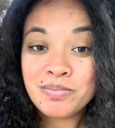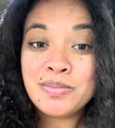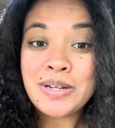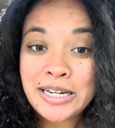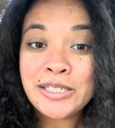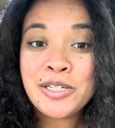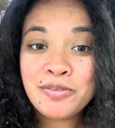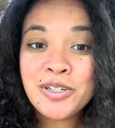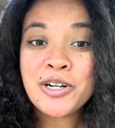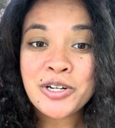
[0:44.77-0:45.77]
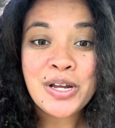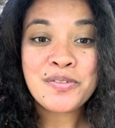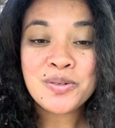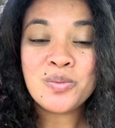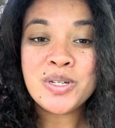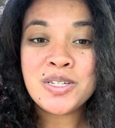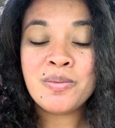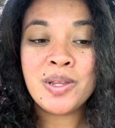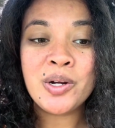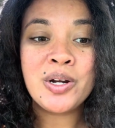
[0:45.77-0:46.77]
Likely you've learned, you have some wisdom
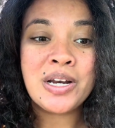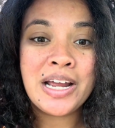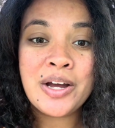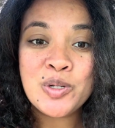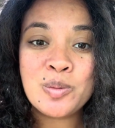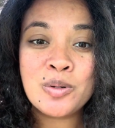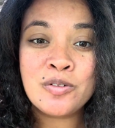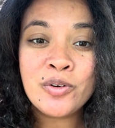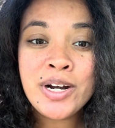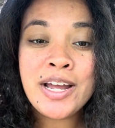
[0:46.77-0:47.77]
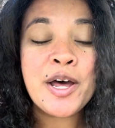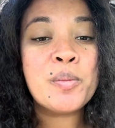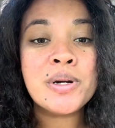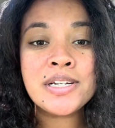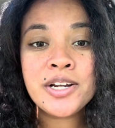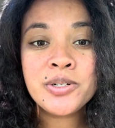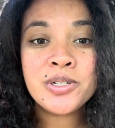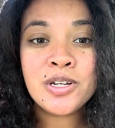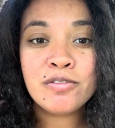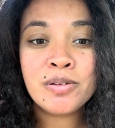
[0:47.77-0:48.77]
there on how to avoid it, how to protect
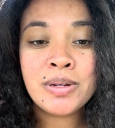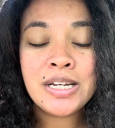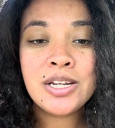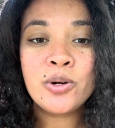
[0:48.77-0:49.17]
yourself from it,